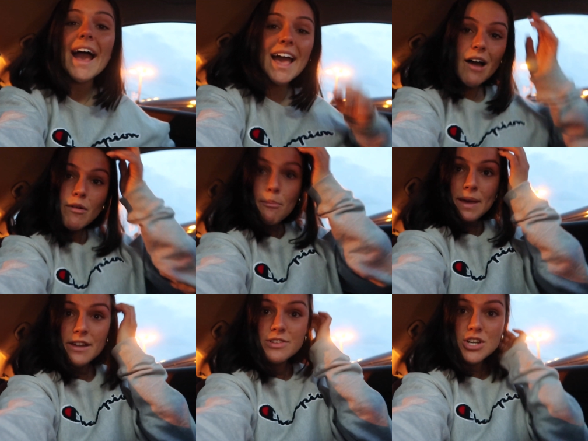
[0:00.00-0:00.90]
I have a
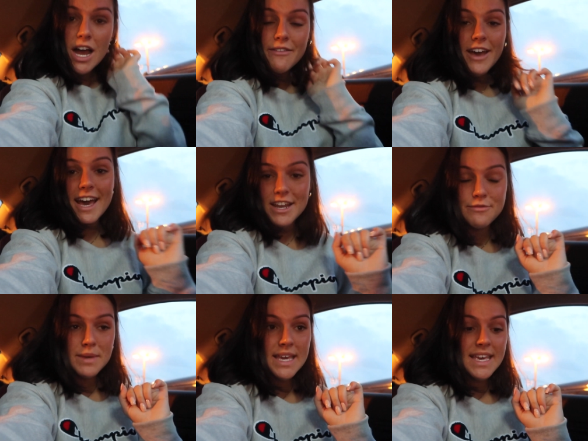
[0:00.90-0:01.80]
bit of a drive ahead
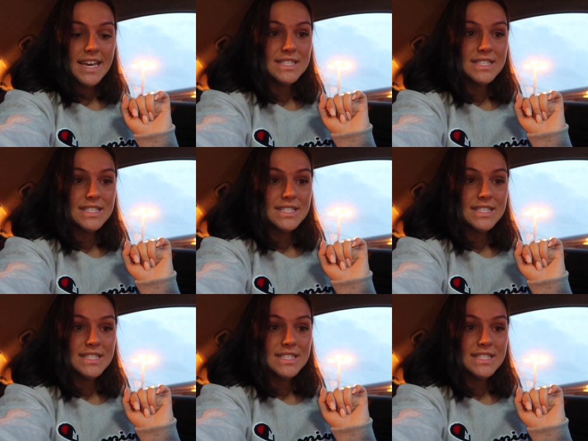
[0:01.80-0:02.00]
of me.